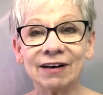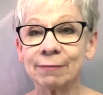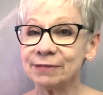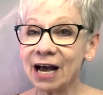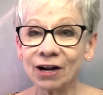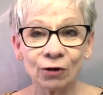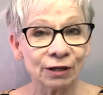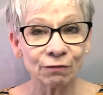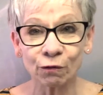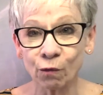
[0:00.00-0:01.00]
up, not only
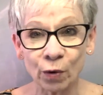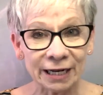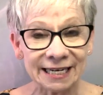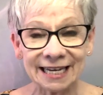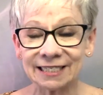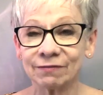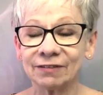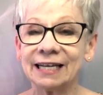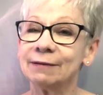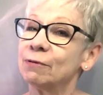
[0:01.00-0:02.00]
for 40 days of
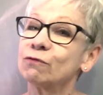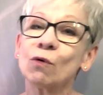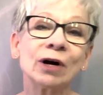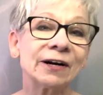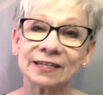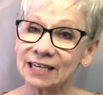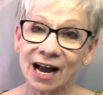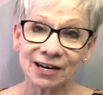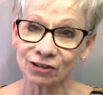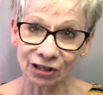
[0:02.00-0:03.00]
Lent, but for our
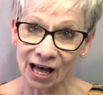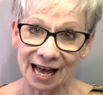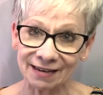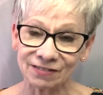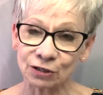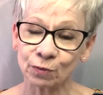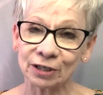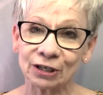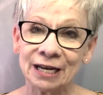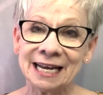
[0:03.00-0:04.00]
entire lives as
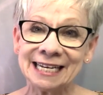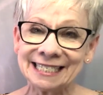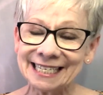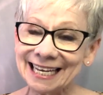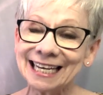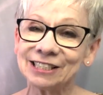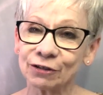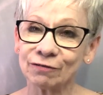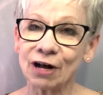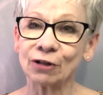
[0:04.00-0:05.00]
we're seeking to
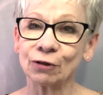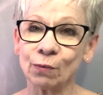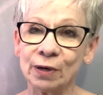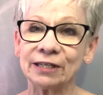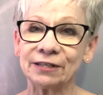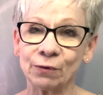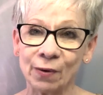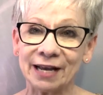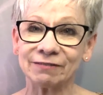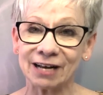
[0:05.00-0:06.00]
follow the will and the
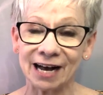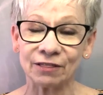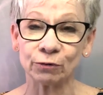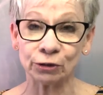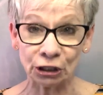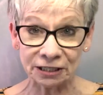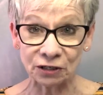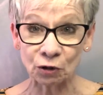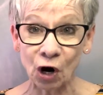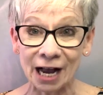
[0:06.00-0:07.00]
way of God through
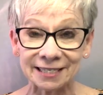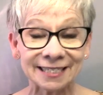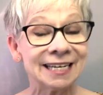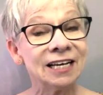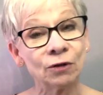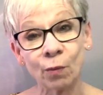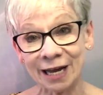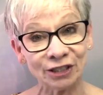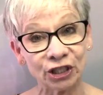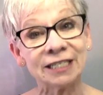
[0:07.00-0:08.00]
Jesus Christ, the
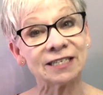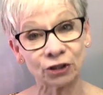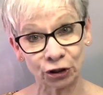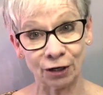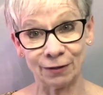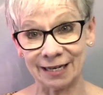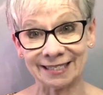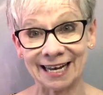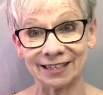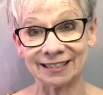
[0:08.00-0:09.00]
way Jesus showed us
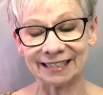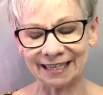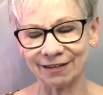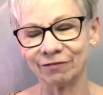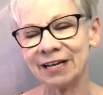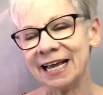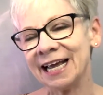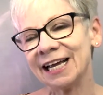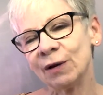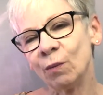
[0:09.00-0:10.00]
how to live.
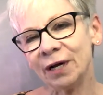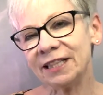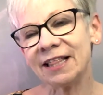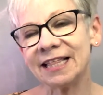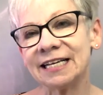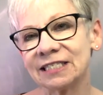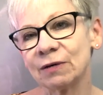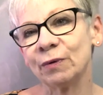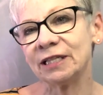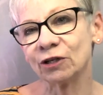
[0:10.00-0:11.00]
And one of the things
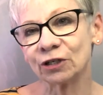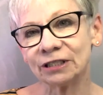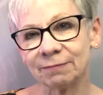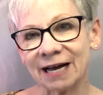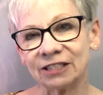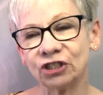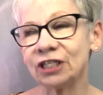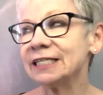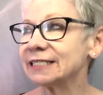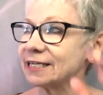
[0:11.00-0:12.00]
that we learned about
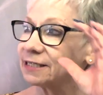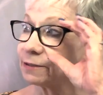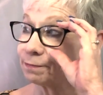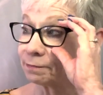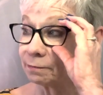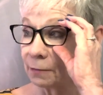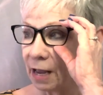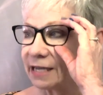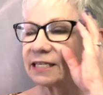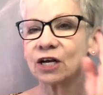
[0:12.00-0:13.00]
Jesus
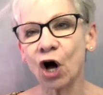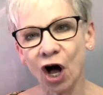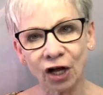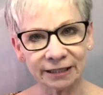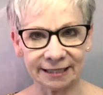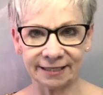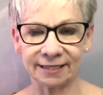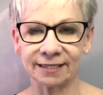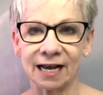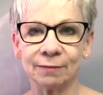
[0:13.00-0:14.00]
as he called his
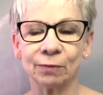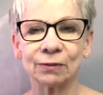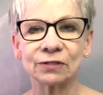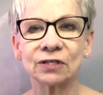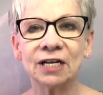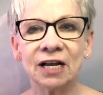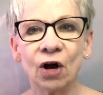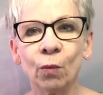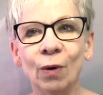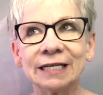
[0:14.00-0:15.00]
disciples
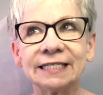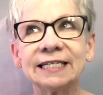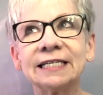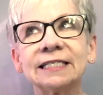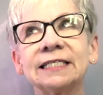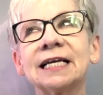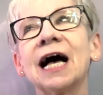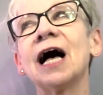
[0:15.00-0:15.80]
was this: